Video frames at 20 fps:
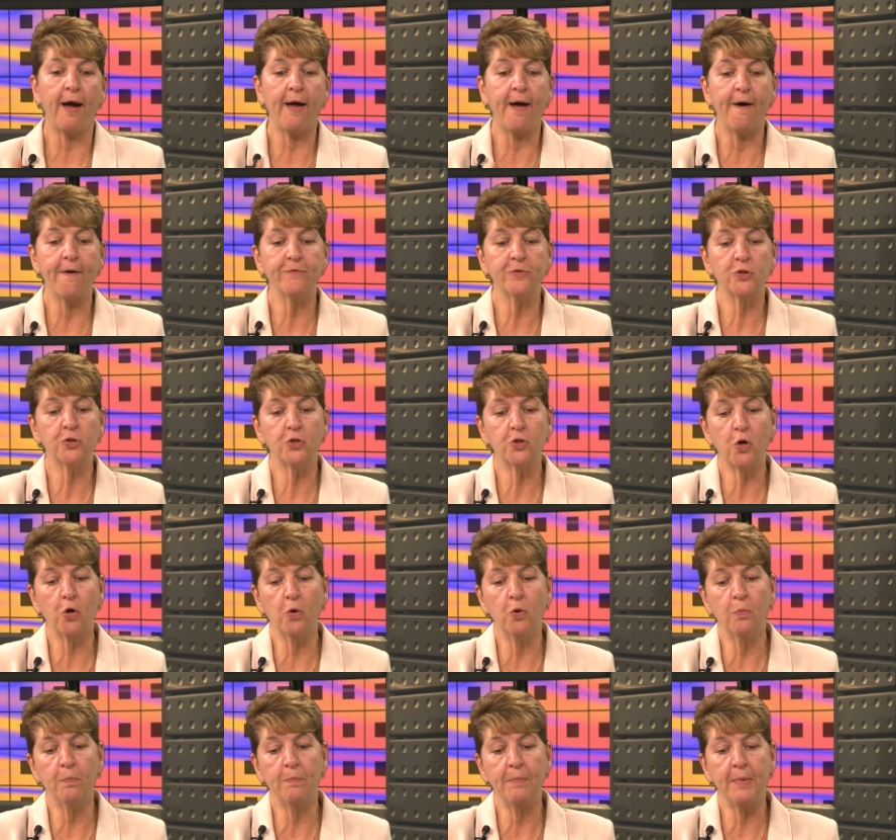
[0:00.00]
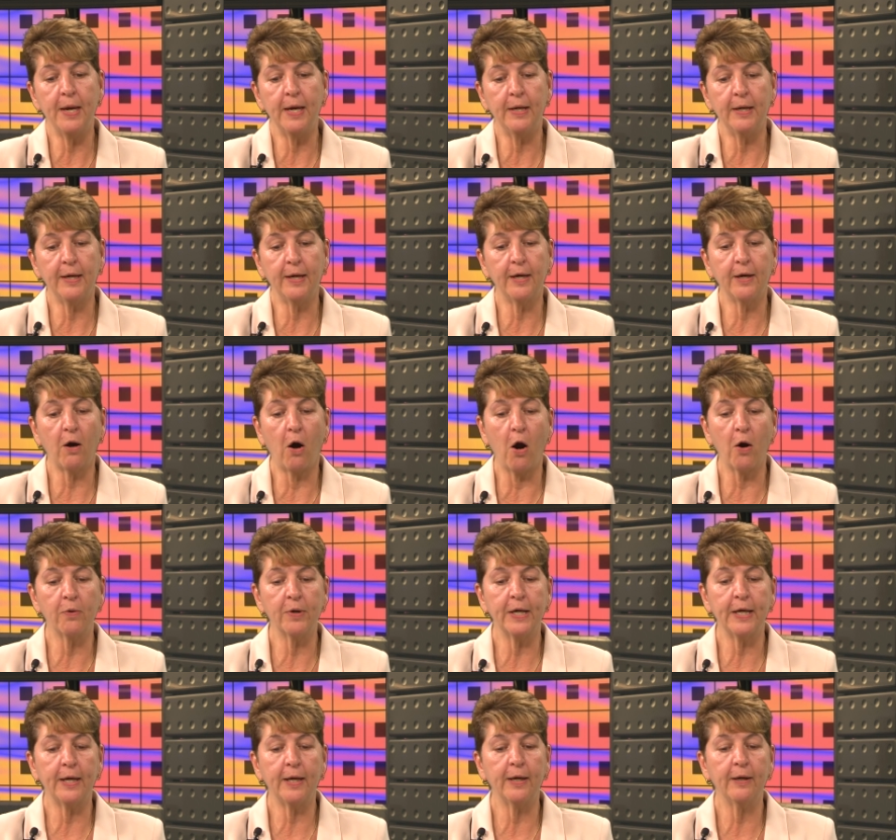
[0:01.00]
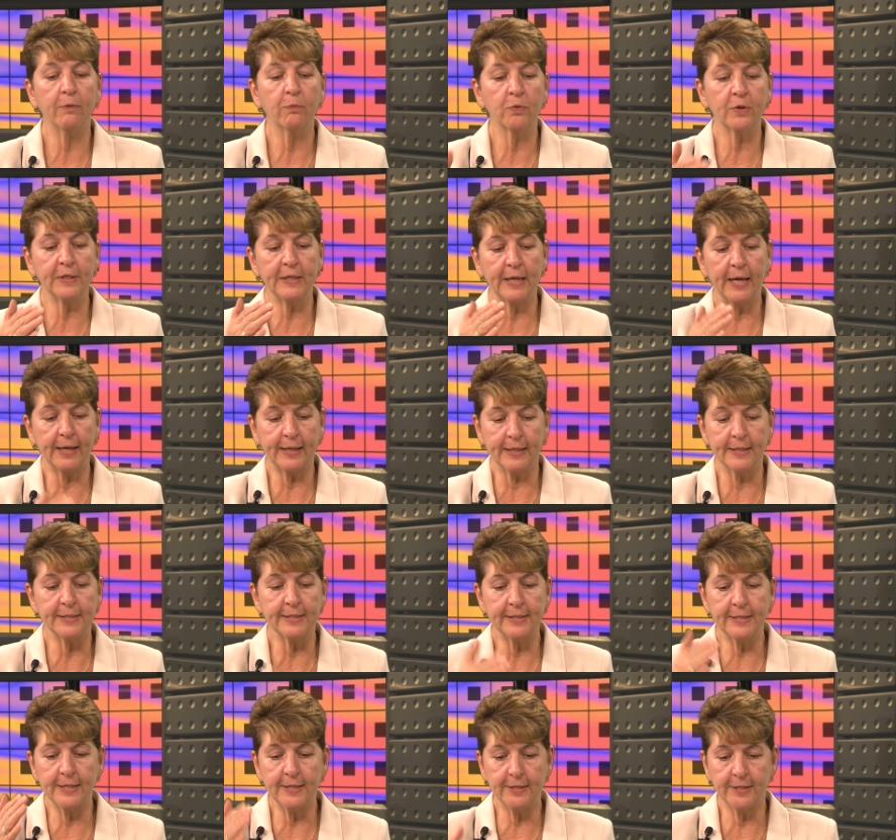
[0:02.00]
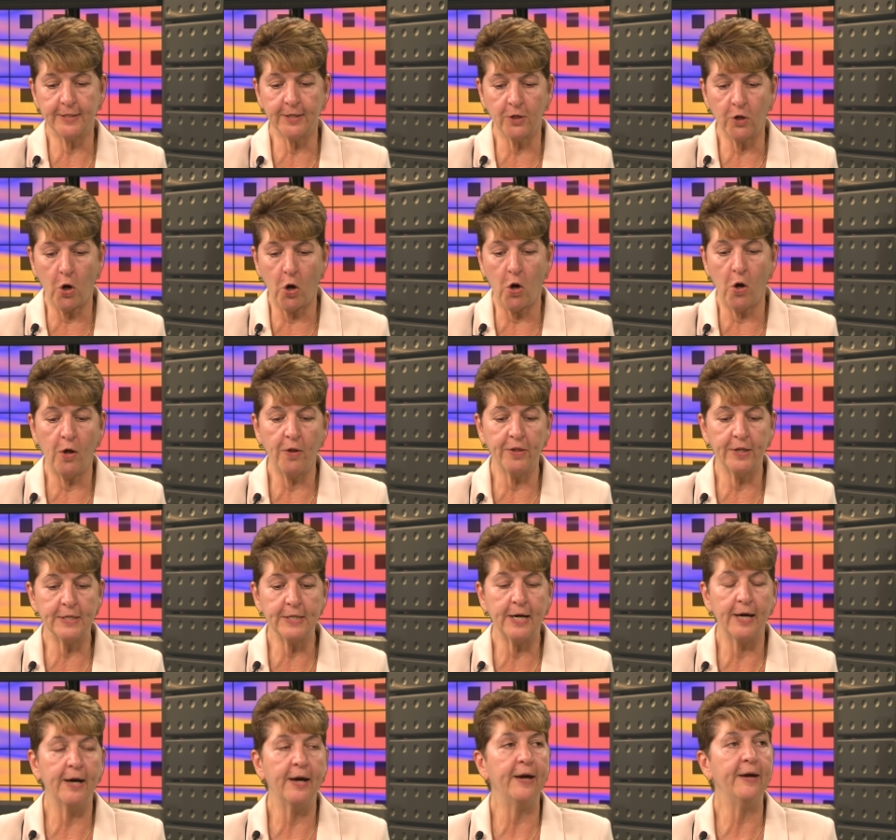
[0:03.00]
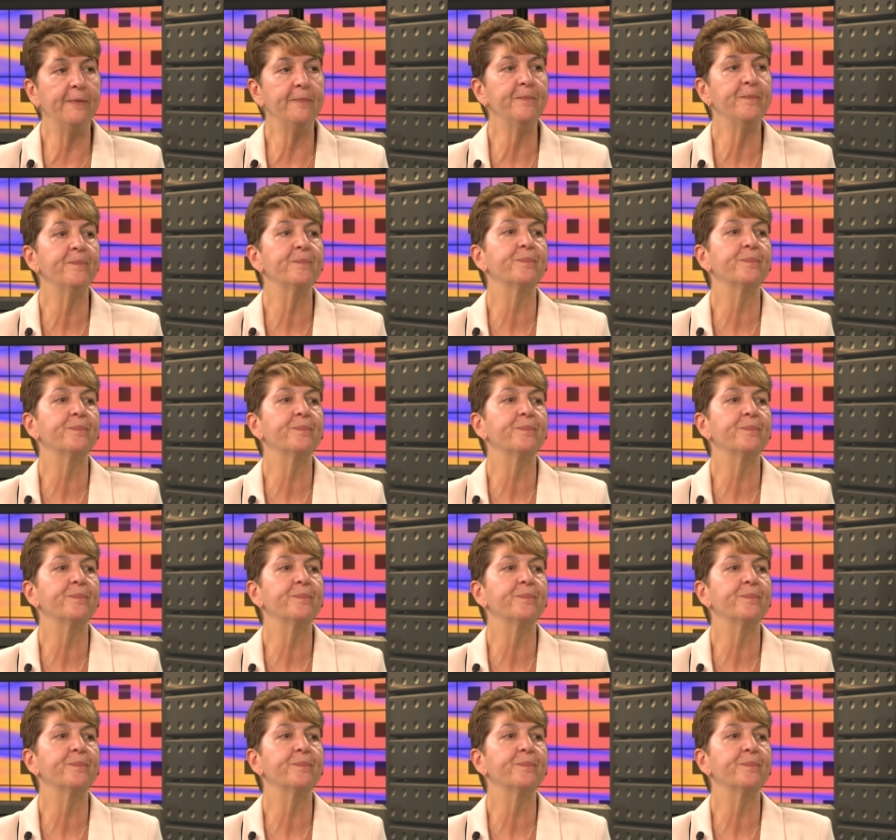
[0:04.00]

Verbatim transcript: I have so many already consistent all the time.